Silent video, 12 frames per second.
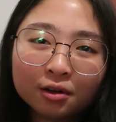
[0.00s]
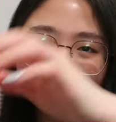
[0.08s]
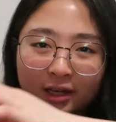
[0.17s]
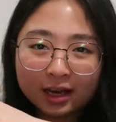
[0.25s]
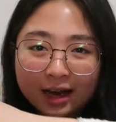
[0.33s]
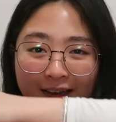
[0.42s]

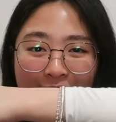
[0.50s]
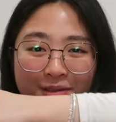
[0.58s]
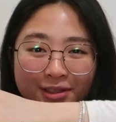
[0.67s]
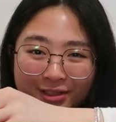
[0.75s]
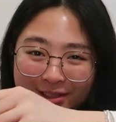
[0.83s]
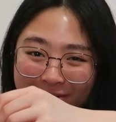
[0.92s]
Okay, I am
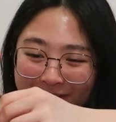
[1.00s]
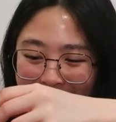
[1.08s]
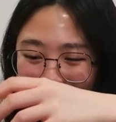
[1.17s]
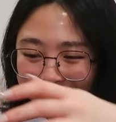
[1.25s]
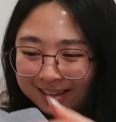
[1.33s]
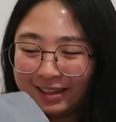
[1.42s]
so
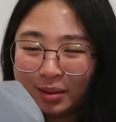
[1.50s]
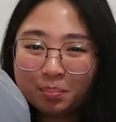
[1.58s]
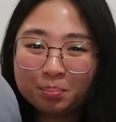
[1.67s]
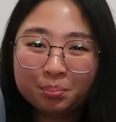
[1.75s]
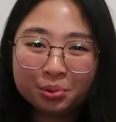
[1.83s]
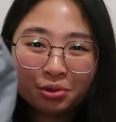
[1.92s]
lucky, the
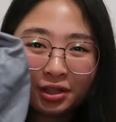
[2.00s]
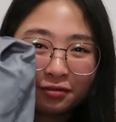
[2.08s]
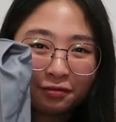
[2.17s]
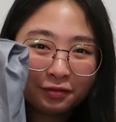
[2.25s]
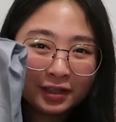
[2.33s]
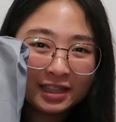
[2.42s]
boots
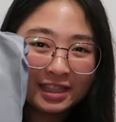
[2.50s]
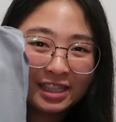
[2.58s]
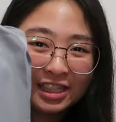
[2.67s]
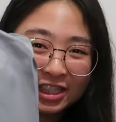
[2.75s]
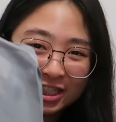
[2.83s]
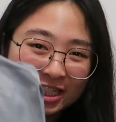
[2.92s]
fit
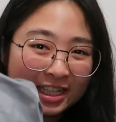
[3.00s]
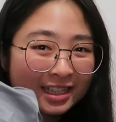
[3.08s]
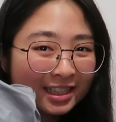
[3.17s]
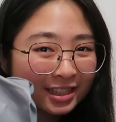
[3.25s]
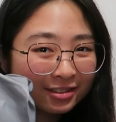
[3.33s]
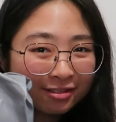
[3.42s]

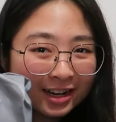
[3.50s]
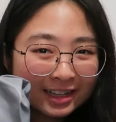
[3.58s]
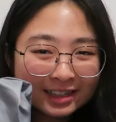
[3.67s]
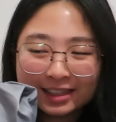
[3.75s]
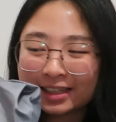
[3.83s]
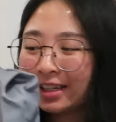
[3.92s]
just
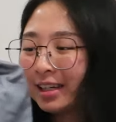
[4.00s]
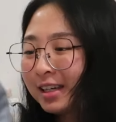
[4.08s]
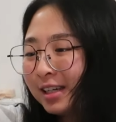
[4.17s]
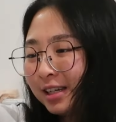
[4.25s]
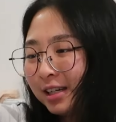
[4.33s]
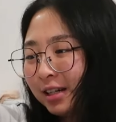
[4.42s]
right.
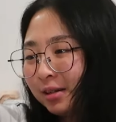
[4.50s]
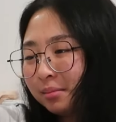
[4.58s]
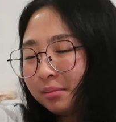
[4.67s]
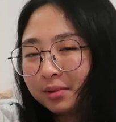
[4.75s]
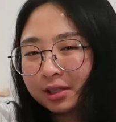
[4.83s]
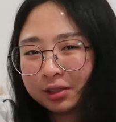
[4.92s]

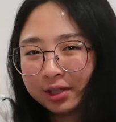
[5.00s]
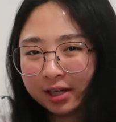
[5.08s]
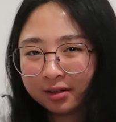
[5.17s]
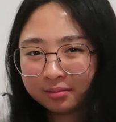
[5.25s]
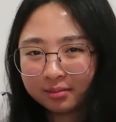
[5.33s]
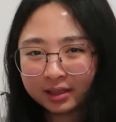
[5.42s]
So
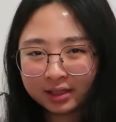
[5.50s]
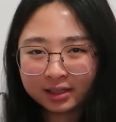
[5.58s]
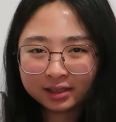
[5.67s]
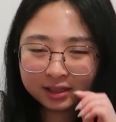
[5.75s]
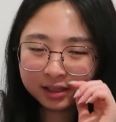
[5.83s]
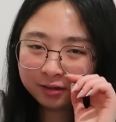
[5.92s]
yeah, I
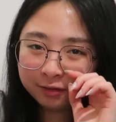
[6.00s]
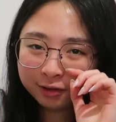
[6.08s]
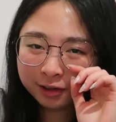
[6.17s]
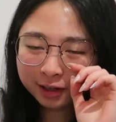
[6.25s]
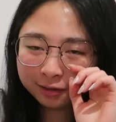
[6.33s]
guess if